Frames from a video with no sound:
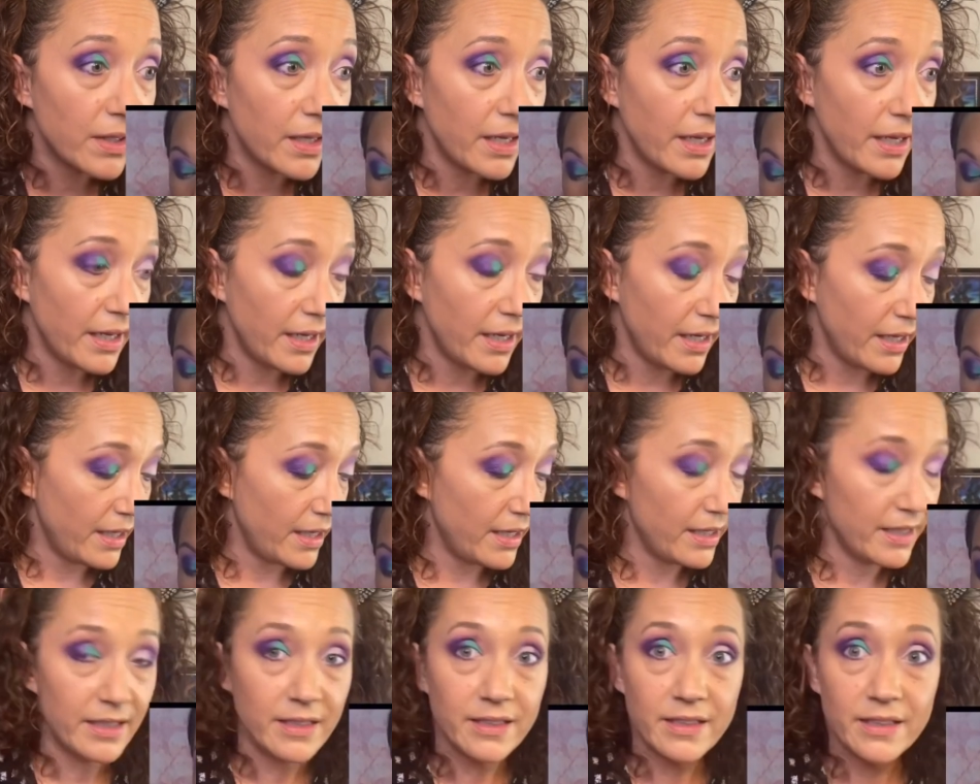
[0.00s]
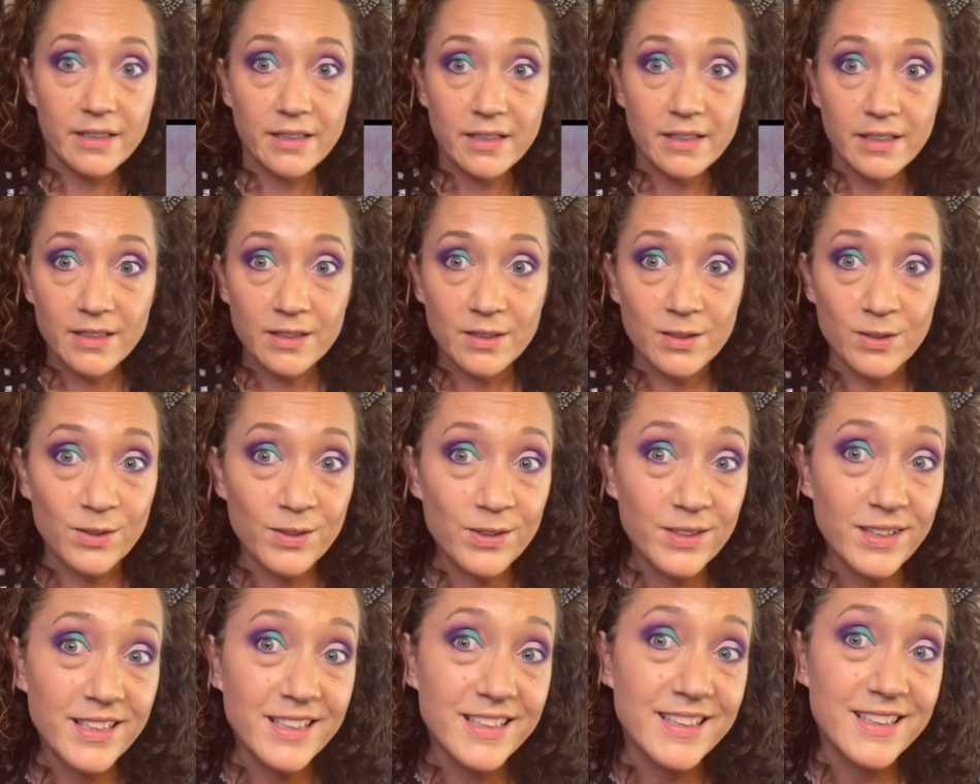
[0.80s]
Okay,
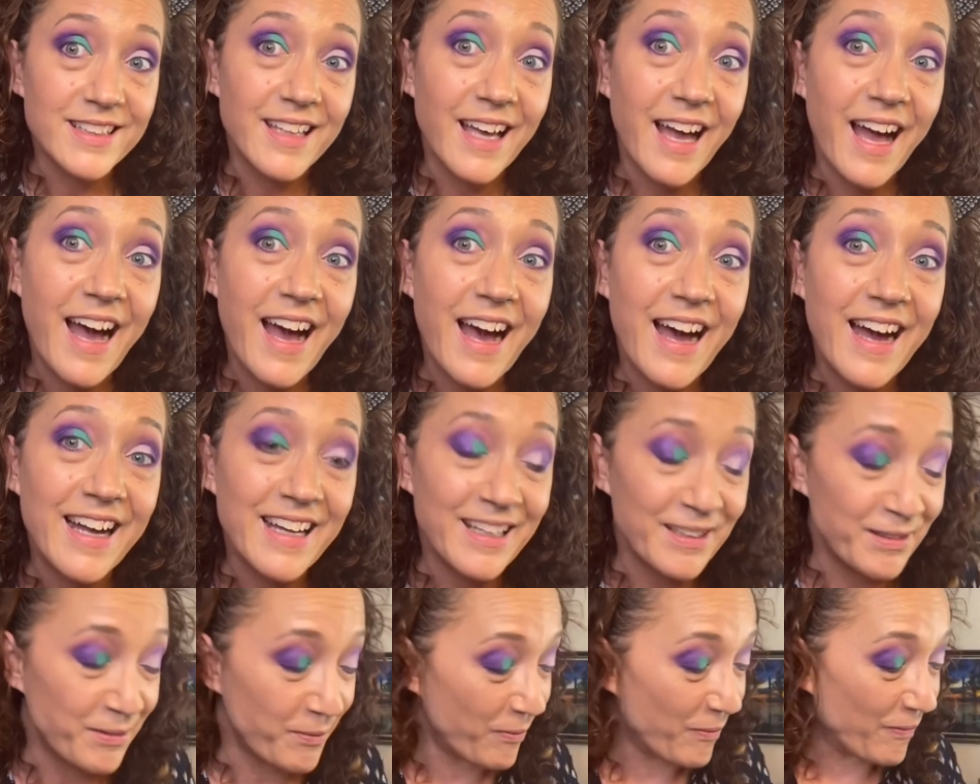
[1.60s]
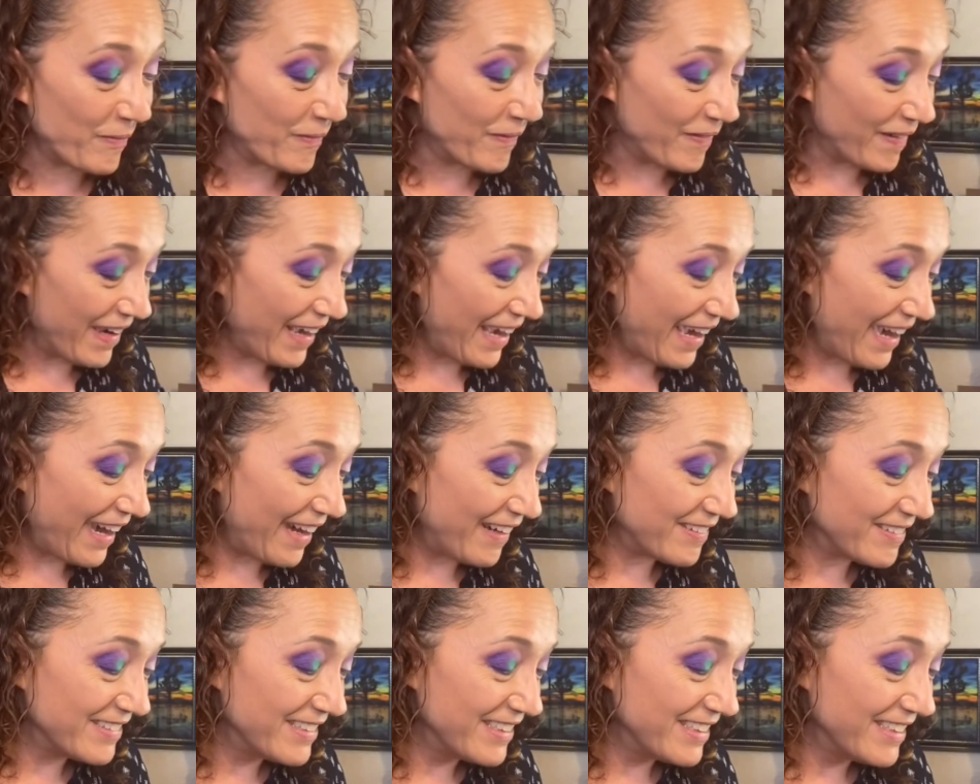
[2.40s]
look at that. Wow,
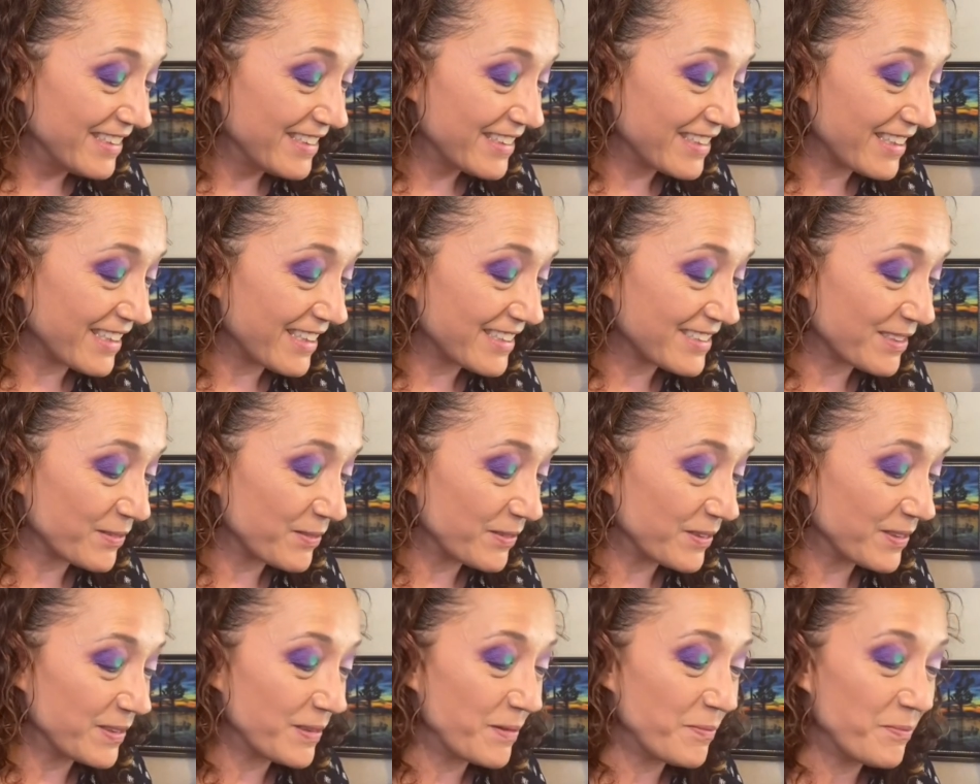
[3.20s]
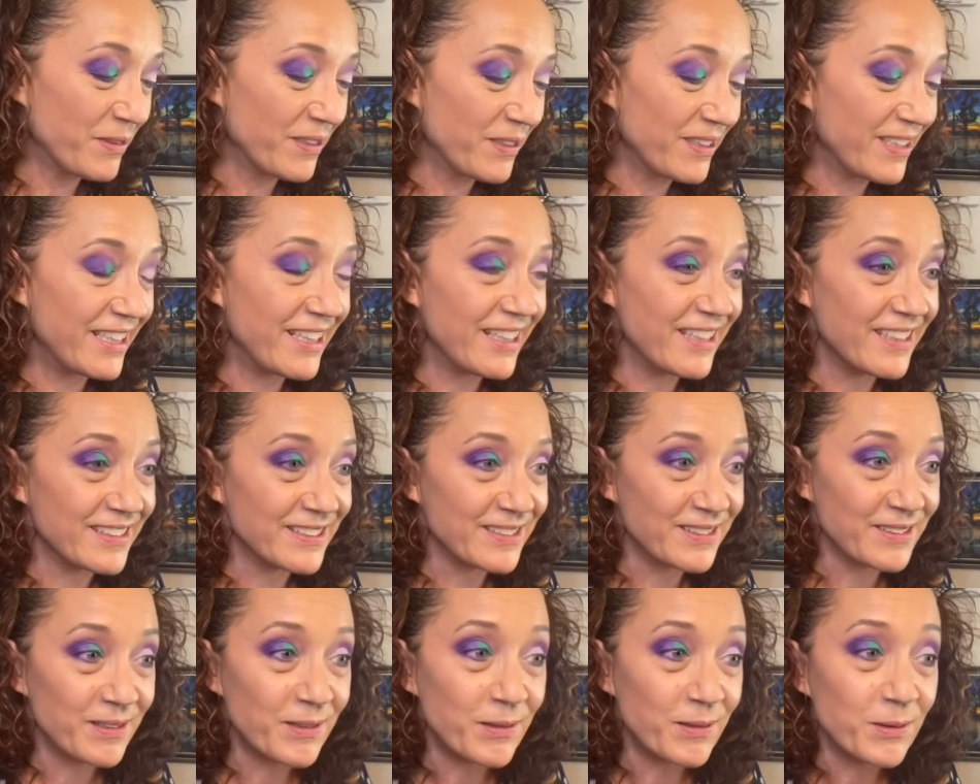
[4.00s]
that's a really pretty
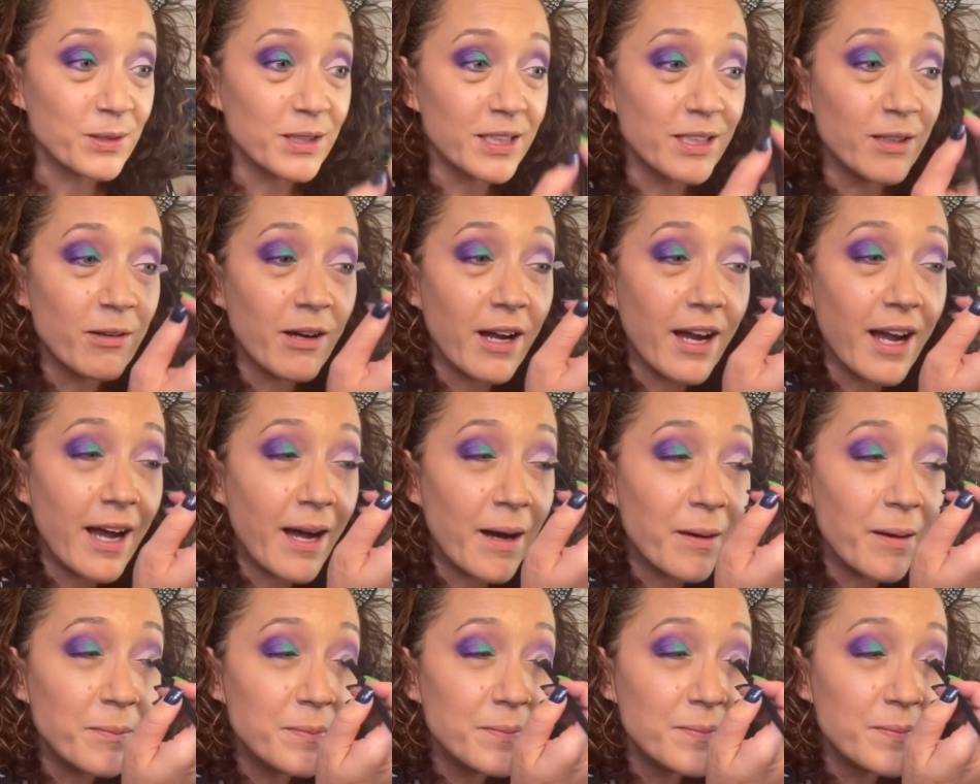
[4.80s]
color. Holy crap.